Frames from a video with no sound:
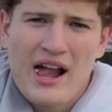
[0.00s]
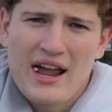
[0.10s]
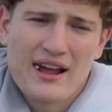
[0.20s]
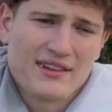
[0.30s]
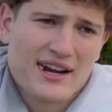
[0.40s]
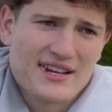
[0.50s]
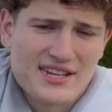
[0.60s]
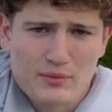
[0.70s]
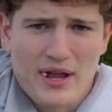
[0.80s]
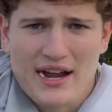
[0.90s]
And like I
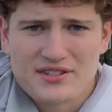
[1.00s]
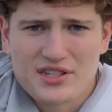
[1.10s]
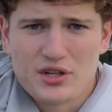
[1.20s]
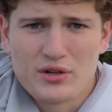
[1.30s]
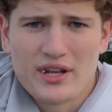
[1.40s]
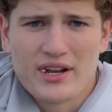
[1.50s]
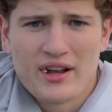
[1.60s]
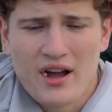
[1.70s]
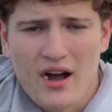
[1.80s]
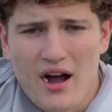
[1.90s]
said, we executed.
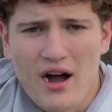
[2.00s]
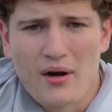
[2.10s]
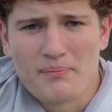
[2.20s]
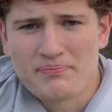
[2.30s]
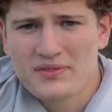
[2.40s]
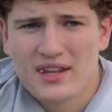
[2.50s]
Um,